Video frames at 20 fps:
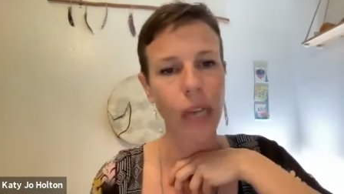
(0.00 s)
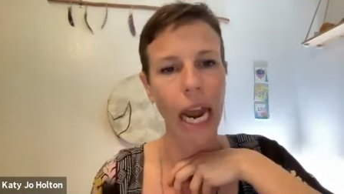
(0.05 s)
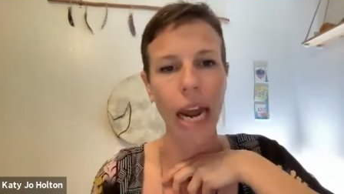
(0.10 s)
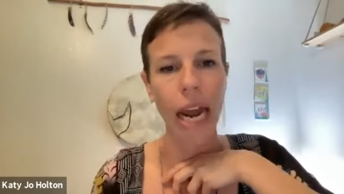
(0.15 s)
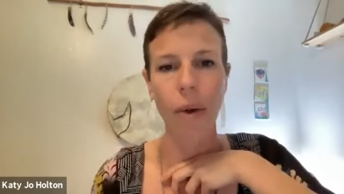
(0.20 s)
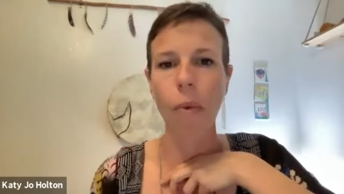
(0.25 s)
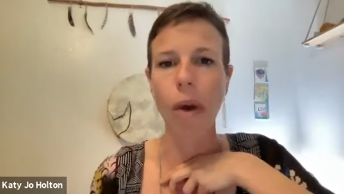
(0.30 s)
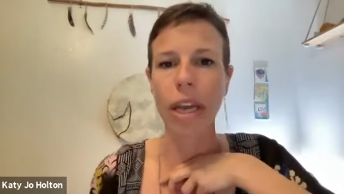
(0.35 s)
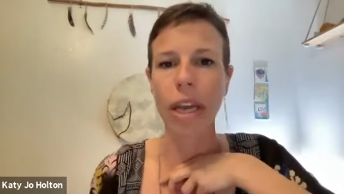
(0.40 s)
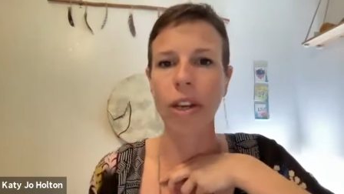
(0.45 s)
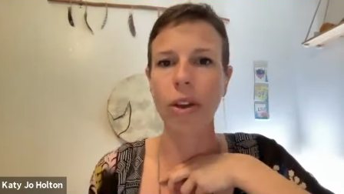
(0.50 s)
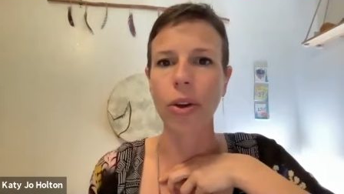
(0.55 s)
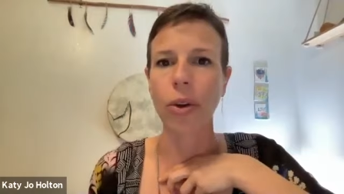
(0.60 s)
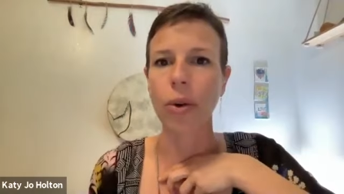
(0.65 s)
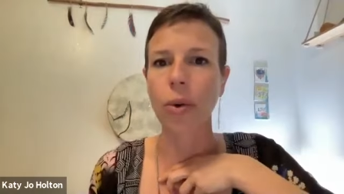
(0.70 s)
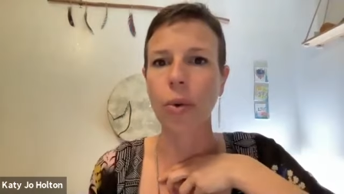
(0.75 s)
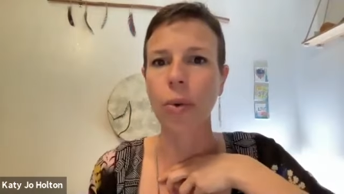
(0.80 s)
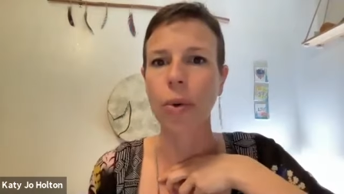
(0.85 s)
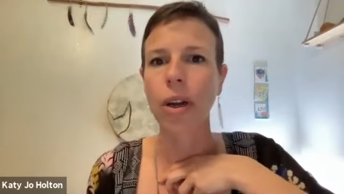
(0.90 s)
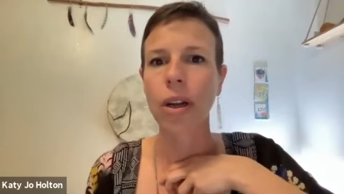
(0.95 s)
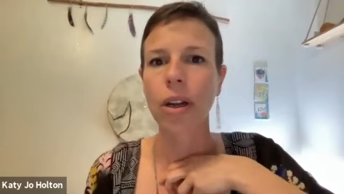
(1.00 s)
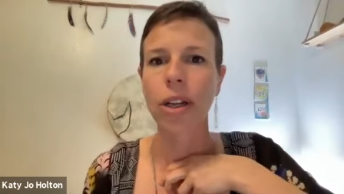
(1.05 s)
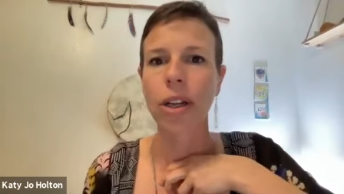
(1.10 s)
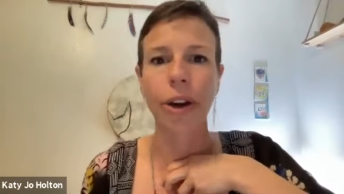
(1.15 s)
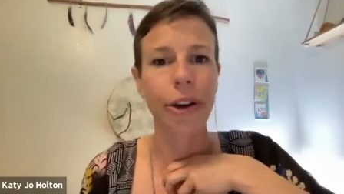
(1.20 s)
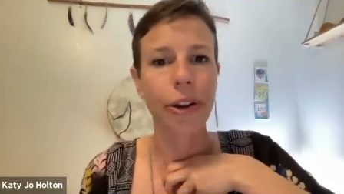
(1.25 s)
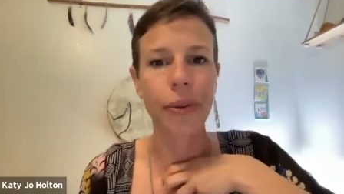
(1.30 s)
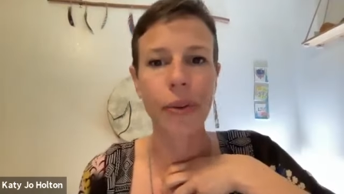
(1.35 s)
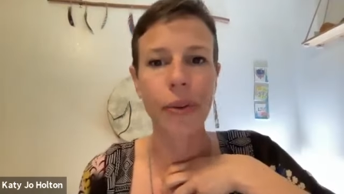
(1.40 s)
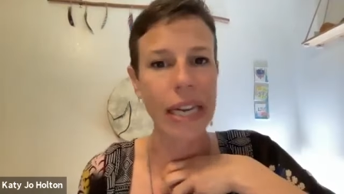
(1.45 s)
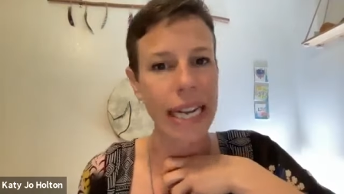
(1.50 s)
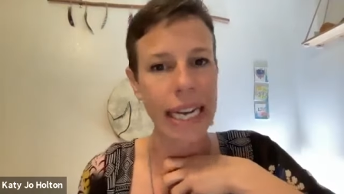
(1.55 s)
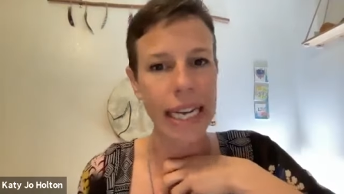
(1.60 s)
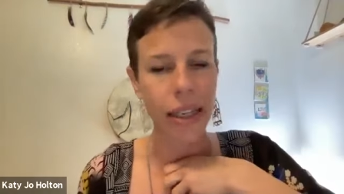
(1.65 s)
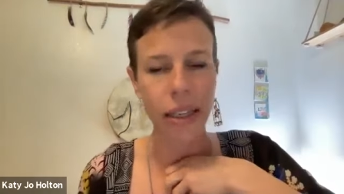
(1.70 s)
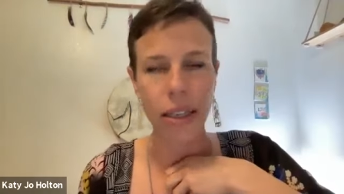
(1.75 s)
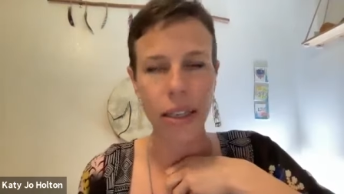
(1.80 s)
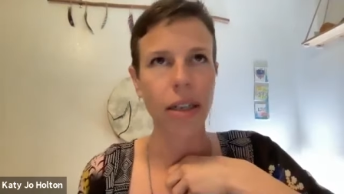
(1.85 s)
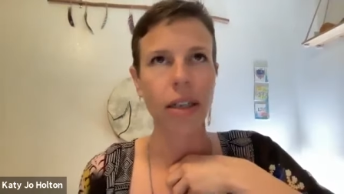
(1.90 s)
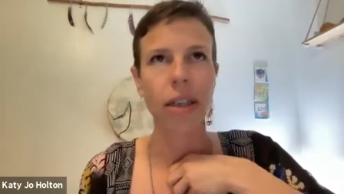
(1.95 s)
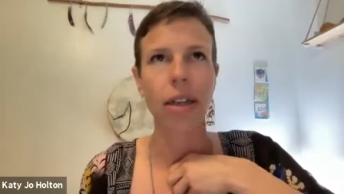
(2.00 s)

and what you, your unique